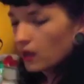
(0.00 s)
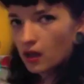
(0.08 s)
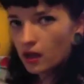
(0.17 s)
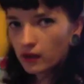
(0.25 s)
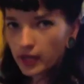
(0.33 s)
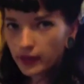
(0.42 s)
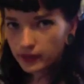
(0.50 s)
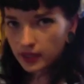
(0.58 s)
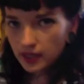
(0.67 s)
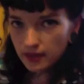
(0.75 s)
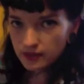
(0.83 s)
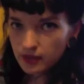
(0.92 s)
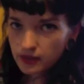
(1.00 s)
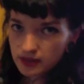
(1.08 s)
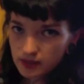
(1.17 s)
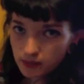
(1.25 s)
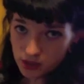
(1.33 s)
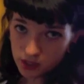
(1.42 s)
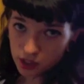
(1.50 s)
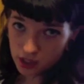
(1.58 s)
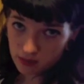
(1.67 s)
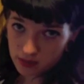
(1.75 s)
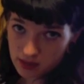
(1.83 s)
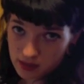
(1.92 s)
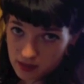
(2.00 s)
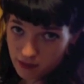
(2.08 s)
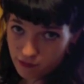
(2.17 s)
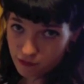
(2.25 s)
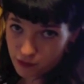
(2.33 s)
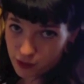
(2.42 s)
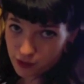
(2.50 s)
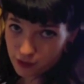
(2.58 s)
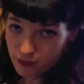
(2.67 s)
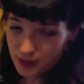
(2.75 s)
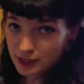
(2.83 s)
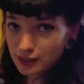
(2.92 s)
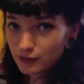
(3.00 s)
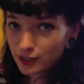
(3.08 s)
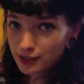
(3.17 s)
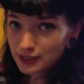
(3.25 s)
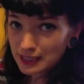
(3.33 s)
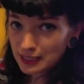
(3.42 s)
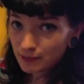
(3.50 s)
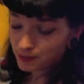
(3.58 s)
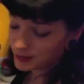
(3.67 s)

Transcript: Alright, we're gonna have to go get some more chips for the rest of our dip.